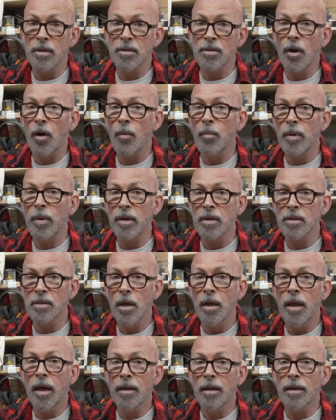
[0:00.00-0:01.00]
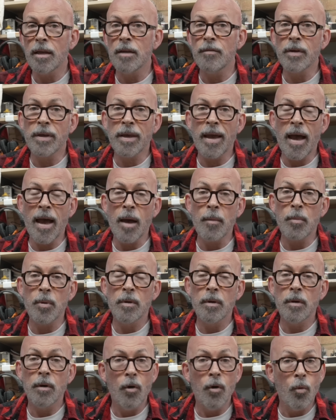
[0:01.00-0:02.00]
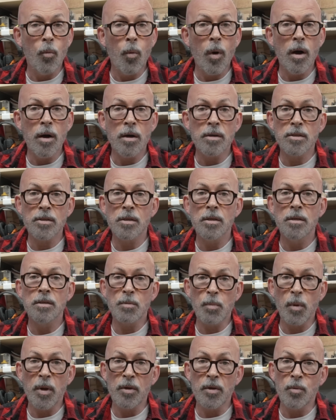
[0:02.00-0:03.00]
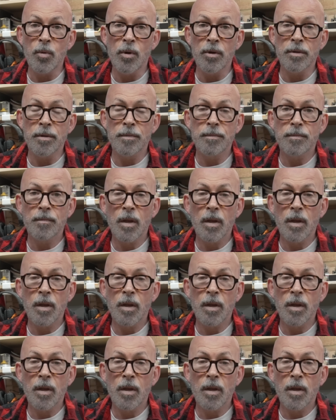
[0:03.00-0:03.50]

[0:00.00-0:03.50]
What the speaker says: top piece and leave a gap, or worse, split the wood.